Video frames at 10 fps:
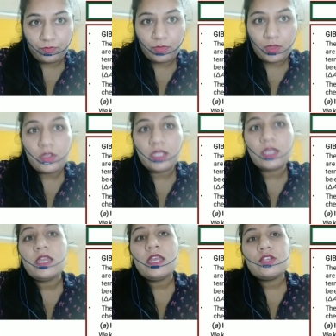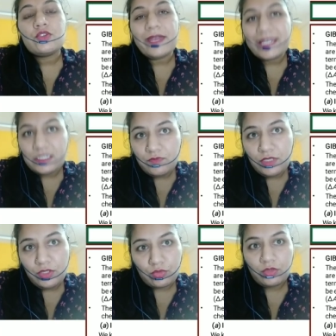Okay, so as we
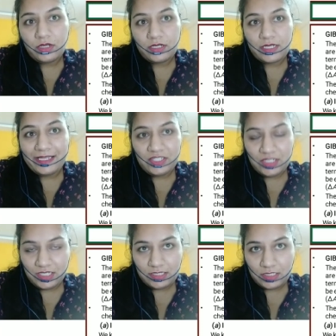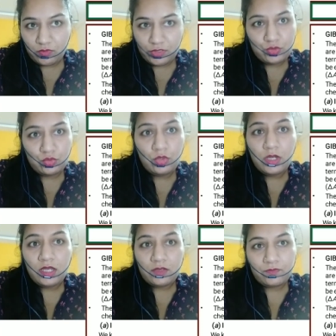know, del G is equals to
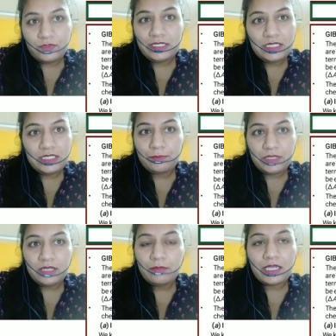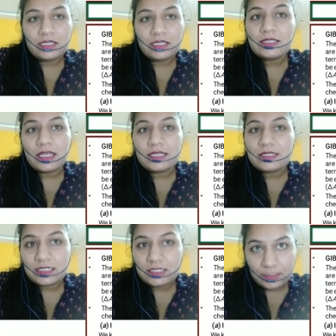VdP minus
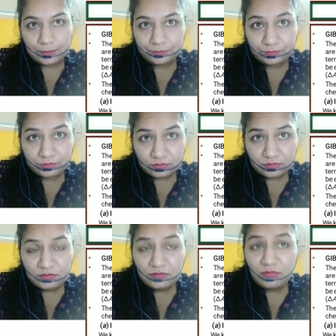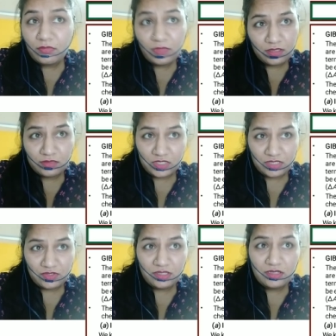SdT, change
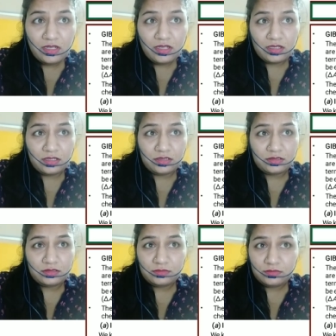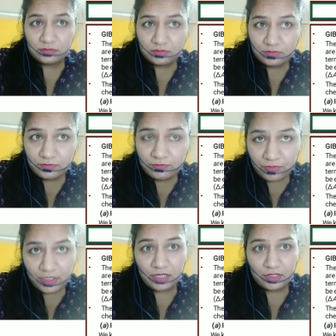in
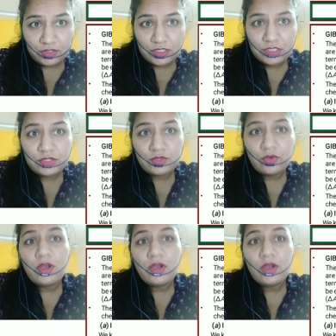free energy. So